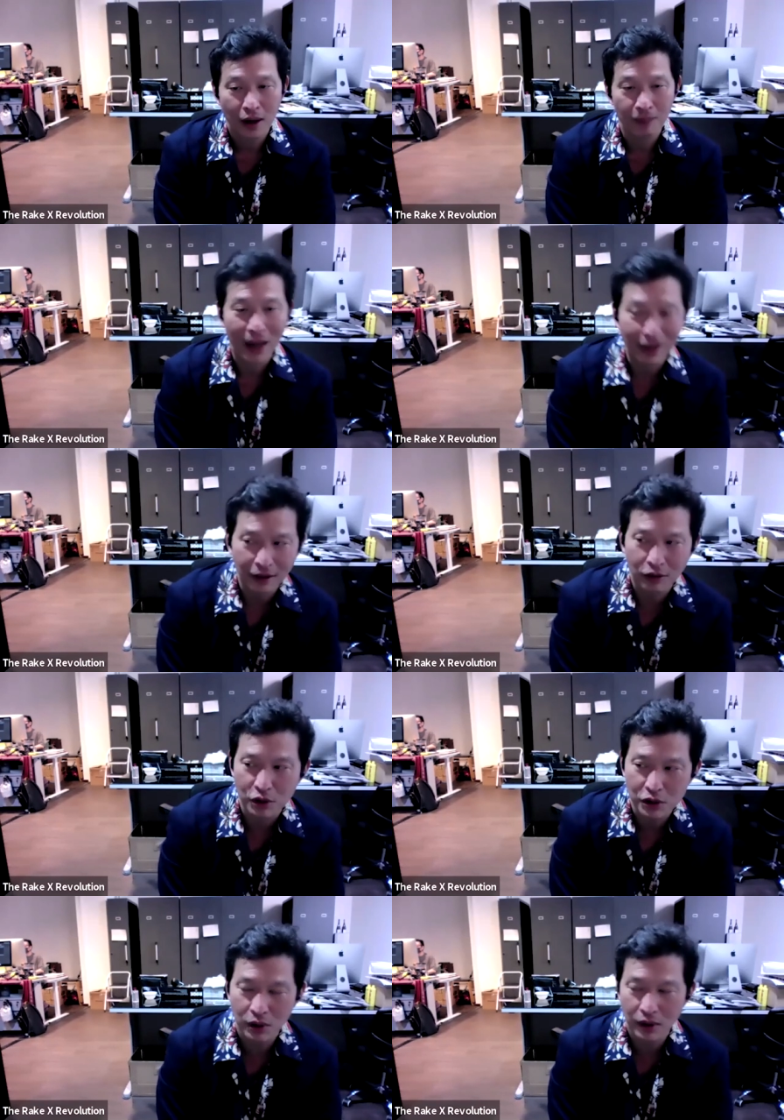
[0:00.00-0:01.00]
Um, I think there's
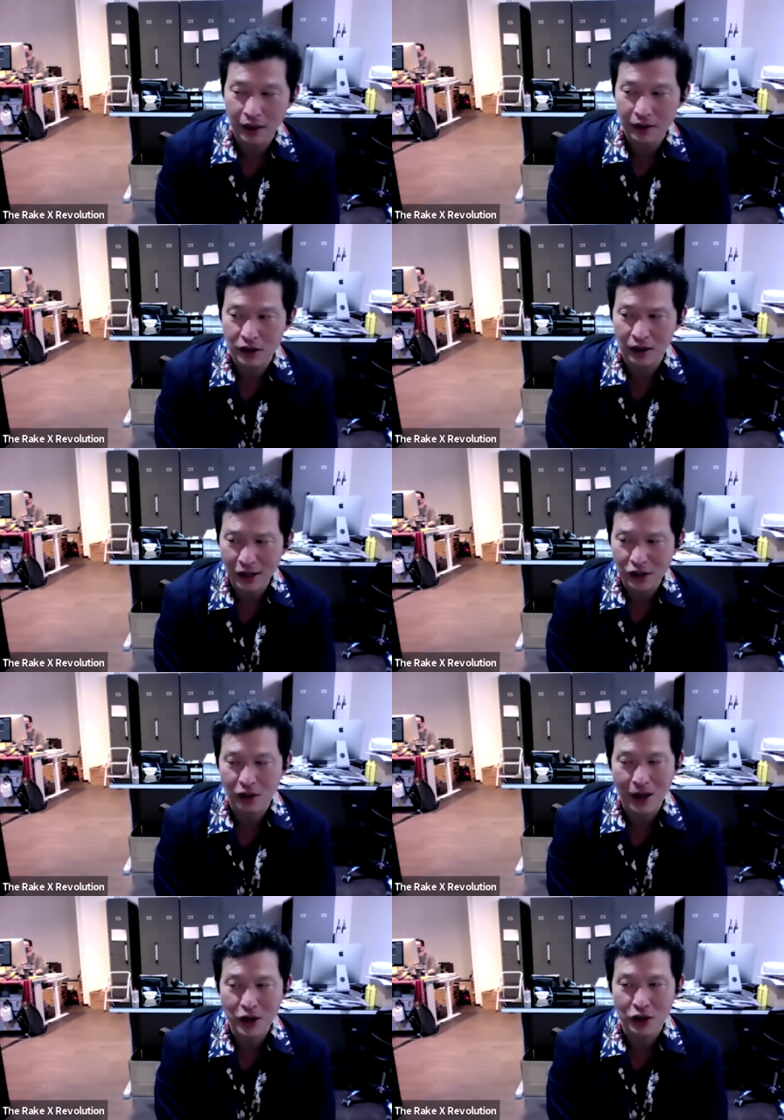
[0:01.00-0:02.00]
hmm. also a nice, nice
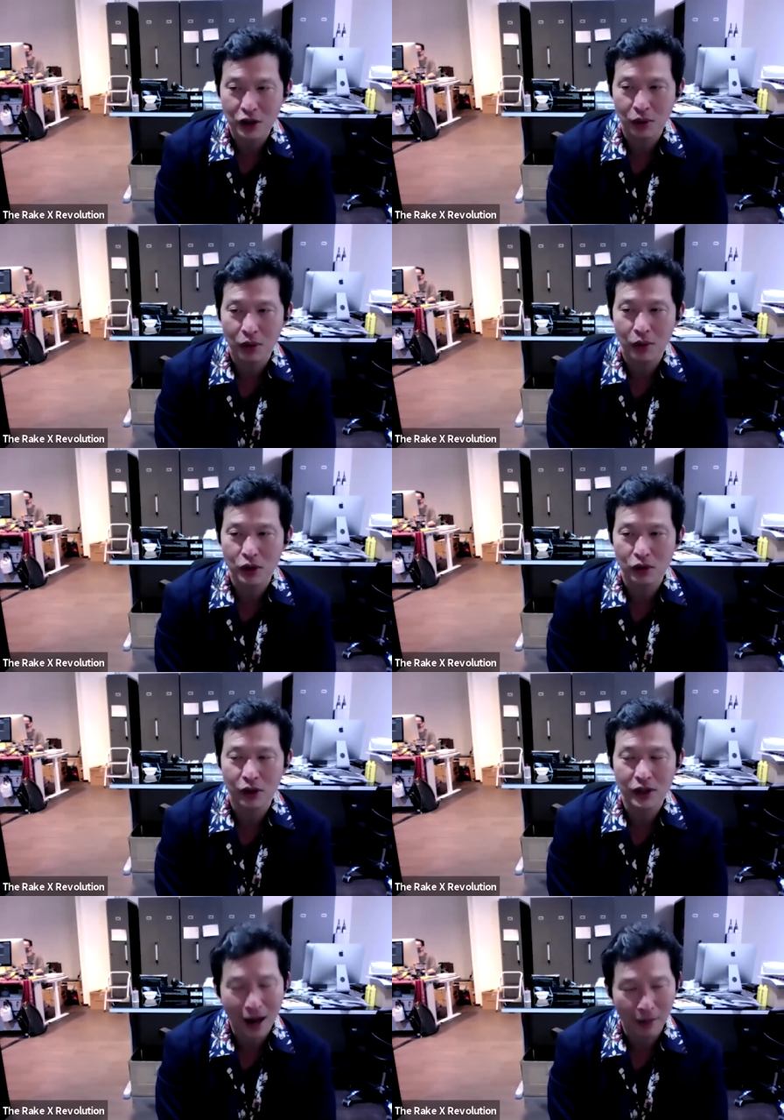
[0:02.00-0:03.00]
dimension to it, which is
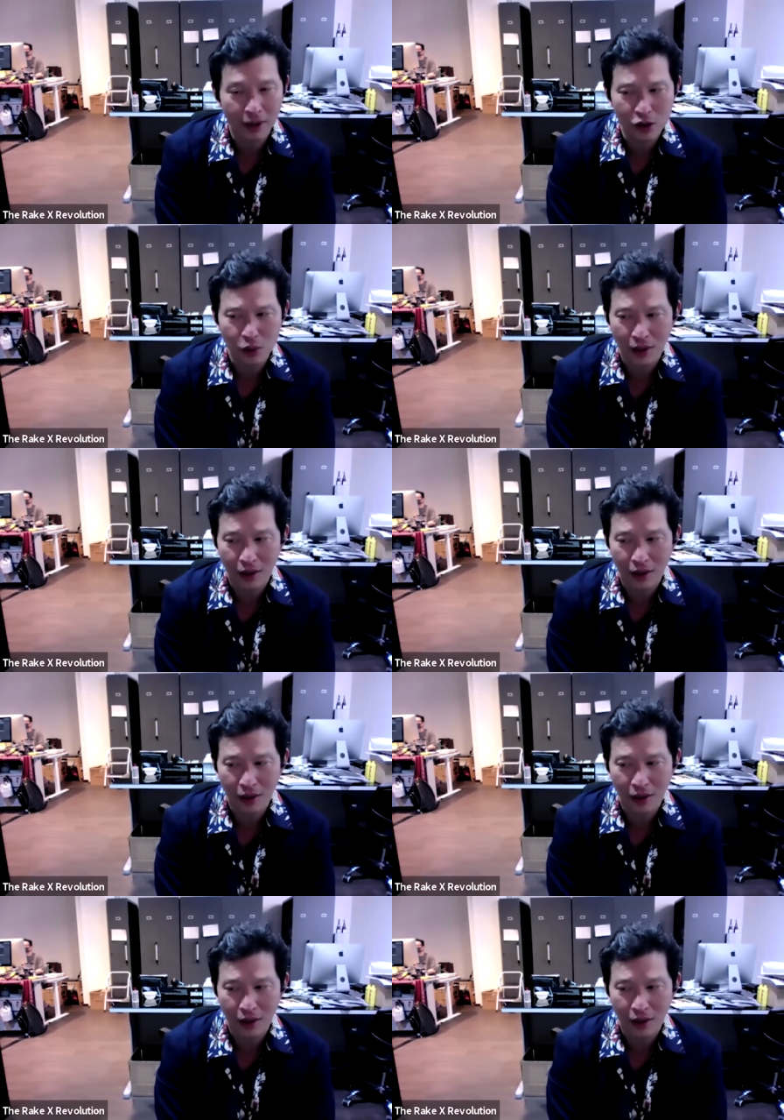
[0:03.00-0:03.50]
very timely as well.